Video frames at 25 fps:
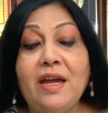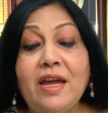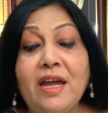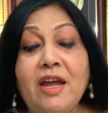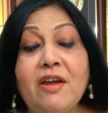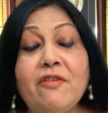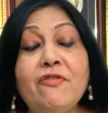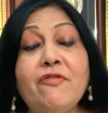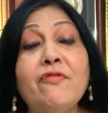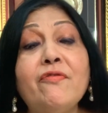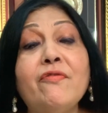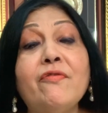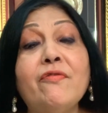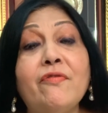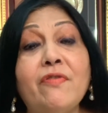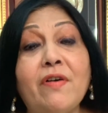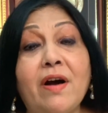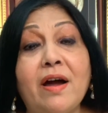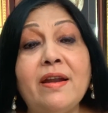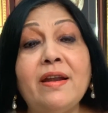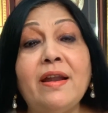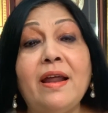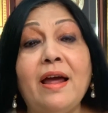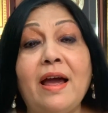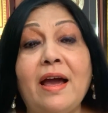If
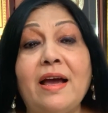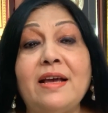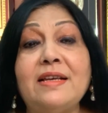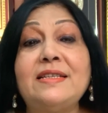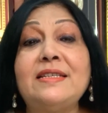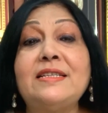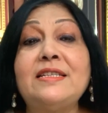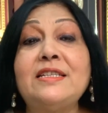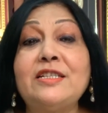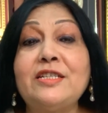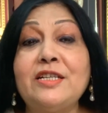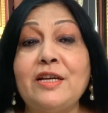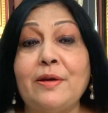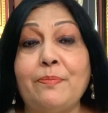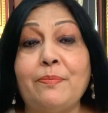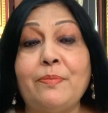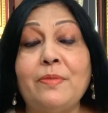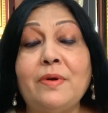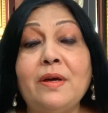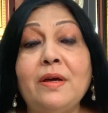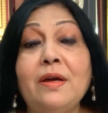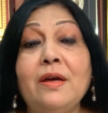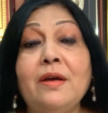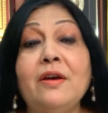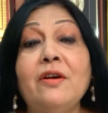one has
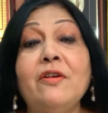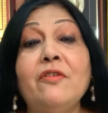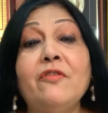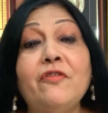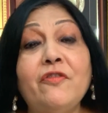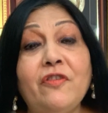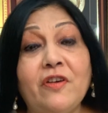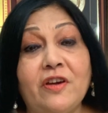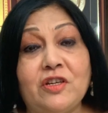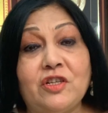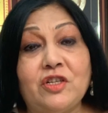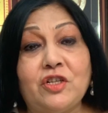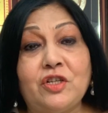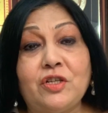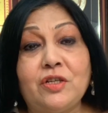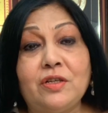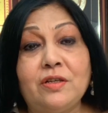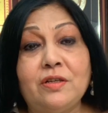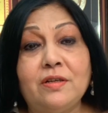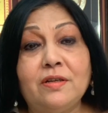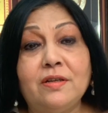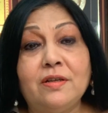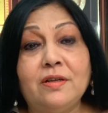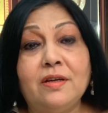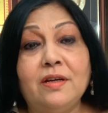ship,
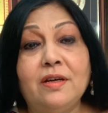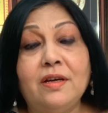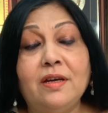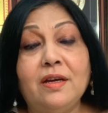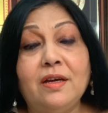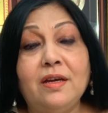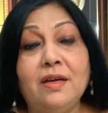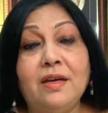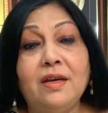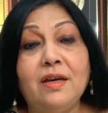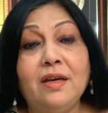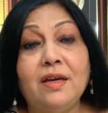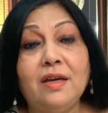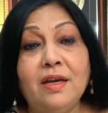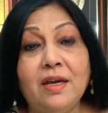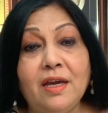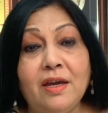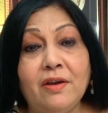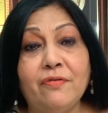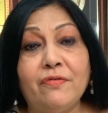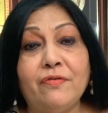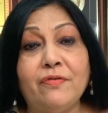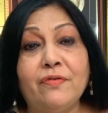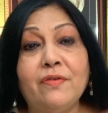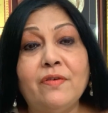fish,
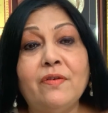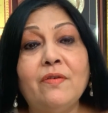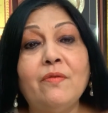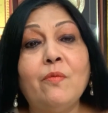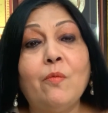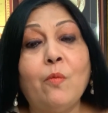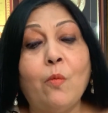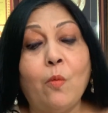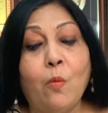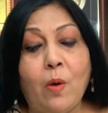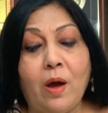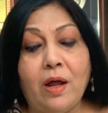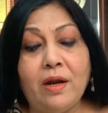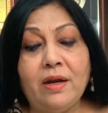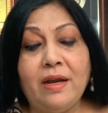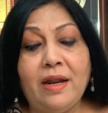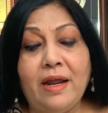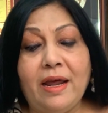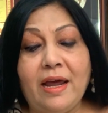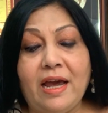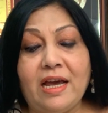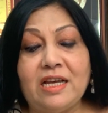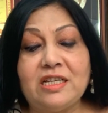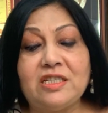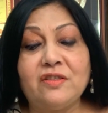if one
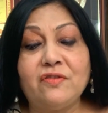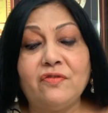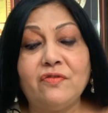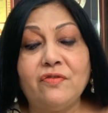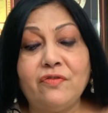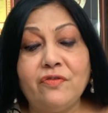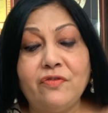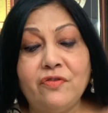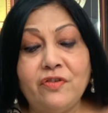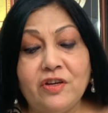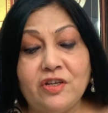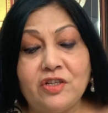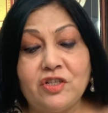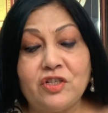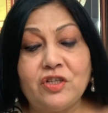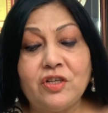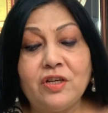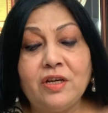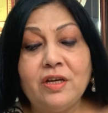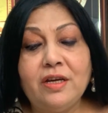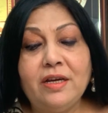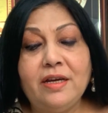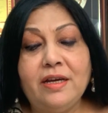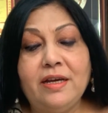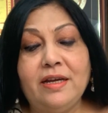has
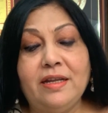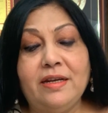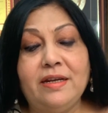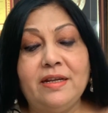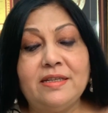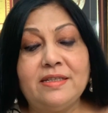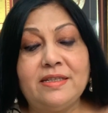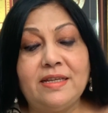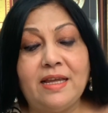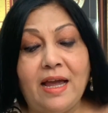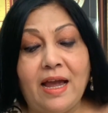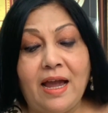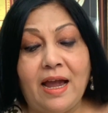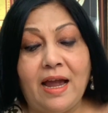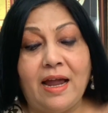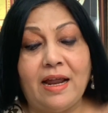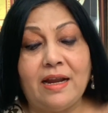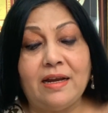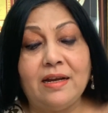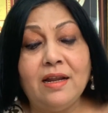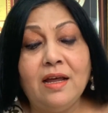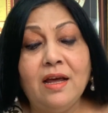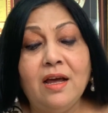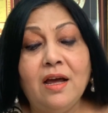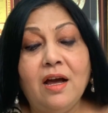fish in his hand,